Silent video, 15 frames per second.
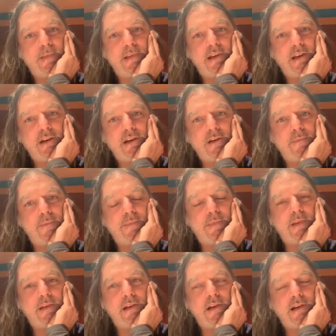You know,
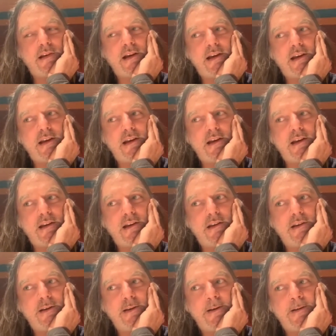I
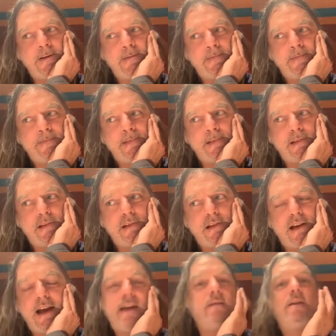
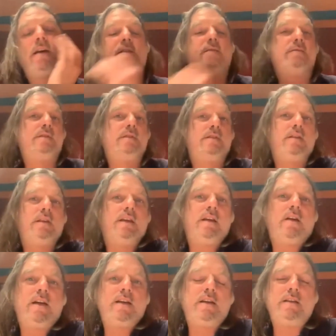don't know, you
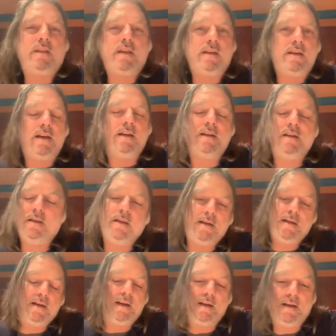know,
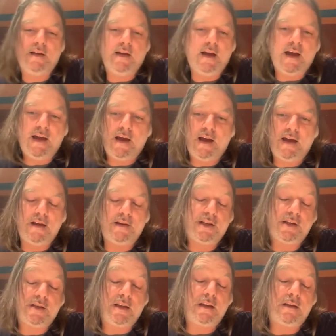I
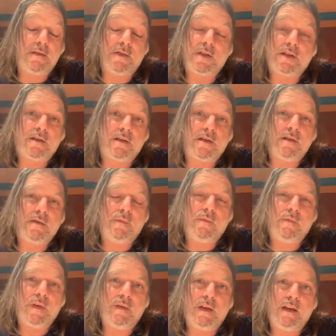just think
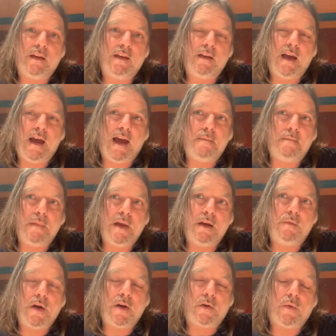he had many
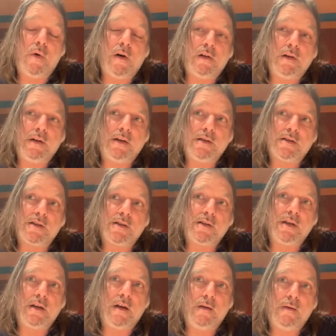rare qualities,
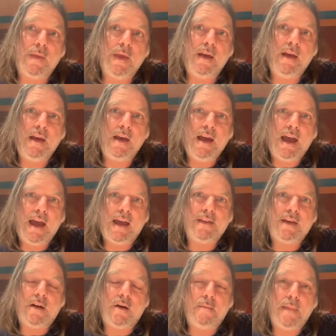you know, and
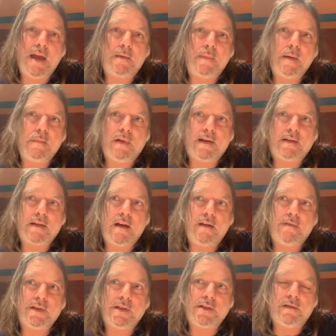they don't make people like that
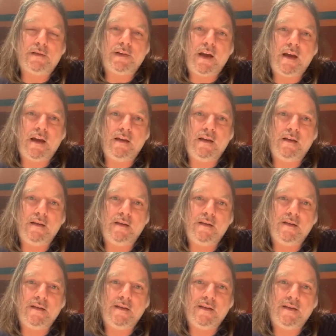every single day,
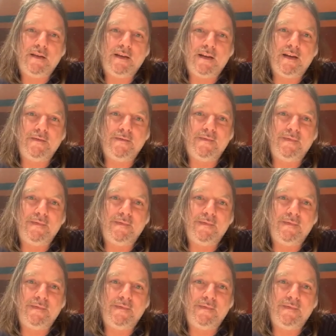you know.